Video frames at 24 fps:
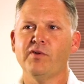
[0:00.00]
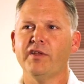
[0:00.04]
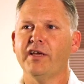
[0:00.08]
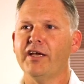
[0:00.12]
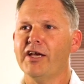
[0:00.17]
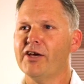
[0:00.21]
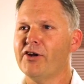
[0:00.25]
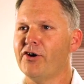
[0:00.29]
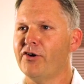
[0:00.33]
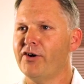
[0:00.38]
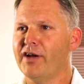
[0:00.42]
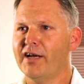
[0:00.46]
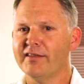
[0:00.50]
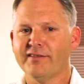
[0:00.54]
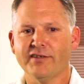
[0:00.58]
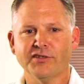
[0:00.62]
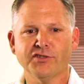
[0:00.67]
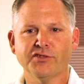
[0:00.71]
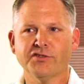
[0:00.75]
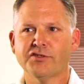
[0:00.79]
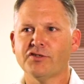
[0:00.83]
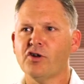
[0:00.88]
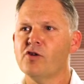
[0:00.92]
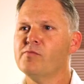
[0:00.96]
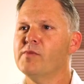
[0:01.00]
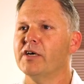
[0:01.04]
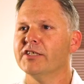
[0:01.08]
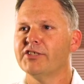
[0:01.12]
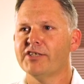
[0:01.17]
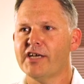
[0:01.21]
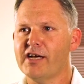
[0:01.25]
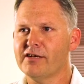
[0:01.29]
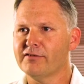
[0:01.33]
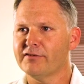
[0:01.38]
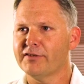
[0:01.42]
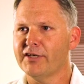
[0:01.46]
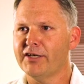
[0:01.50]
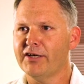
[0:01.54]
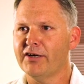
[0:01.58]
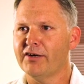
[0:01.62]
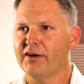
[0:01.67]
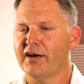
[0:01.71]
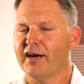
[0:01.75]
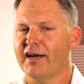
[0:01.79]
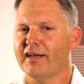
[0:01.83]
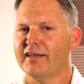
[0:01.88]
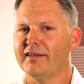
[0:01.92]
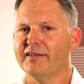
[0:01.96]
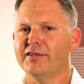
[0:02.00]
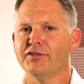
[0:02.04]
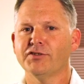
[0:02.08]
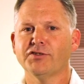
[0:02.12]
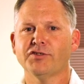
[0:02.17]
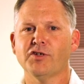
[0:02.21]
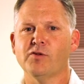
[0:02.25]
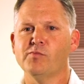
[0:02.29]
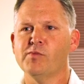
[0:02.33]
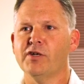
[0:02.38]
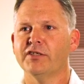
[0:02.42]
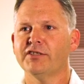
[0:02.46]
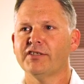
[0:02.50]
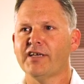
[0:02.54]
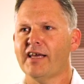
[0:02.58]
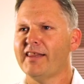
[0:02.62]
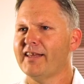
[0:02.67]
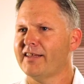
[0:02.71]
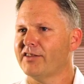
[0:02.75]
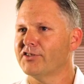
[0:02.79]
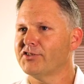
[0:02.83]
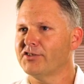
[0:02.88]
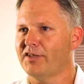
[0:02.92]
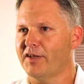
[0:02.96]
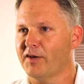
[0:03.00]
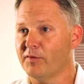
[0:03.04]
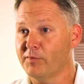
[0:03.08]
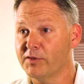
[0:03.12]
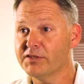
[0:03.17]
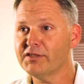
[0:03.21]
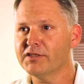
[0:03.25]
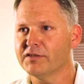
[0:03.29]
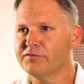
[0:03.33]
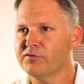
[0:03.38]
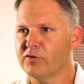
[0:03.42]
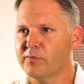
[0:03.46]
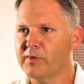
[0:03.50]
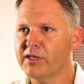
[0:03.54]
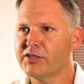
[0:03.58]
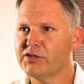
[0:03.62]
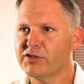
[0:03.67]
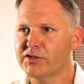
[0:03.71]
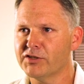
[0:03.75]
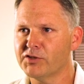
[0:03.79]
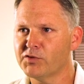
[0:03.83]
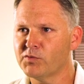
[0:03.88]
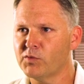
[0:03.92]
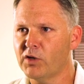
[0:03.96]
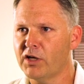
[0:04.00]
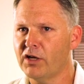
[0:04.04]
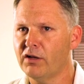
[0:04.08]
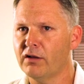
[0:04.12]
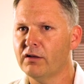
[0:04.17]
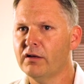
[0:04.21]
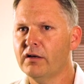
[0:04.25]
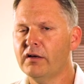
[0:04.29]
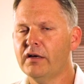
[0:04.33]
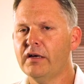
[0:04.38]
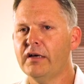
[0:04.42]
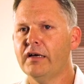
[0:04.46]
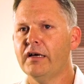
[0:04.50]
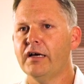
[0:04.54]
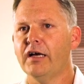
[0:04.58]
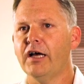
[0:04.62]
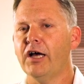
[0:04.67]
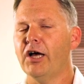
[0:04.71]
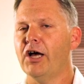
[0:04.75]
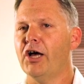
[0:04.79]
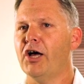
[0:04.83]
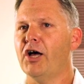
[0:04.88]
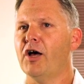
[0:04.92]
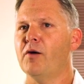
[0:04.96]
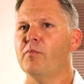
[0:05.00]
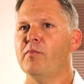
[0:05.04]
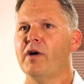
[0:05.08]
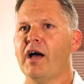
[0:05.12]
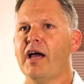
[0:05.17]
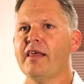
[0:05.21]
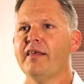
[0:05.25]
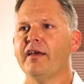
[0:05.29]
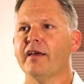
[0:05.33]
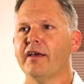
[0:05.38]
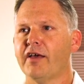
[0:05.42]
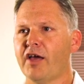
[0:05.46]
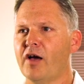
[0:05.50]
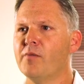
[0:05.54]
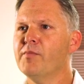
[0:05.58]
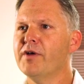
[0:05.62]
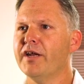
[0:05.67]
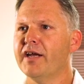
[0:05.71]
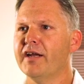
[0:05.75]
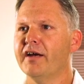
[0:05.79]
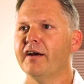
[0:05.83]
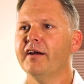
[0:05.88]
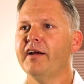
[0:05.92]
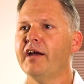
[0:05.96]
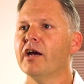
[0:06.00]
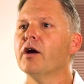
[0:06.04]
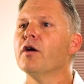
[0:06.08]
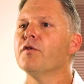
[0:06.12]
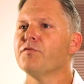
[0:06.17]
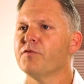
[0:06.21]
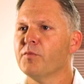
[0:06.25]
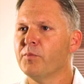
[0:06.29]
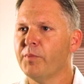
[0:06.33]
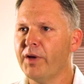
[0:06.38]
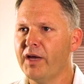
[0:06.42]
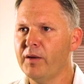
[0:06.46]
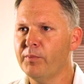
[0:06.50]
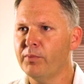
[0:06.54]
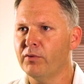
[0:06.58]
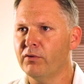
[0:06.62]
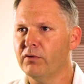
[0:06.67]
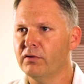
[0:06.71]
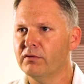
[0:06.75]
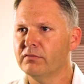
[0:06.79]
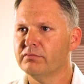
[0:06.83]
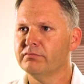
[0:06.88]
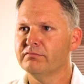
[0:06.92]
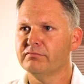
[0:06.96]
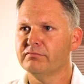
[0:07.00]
with the internet, there's so much out there, and there's so much, I think there's a lot of misinformation as well. I think coming in and hearing from people,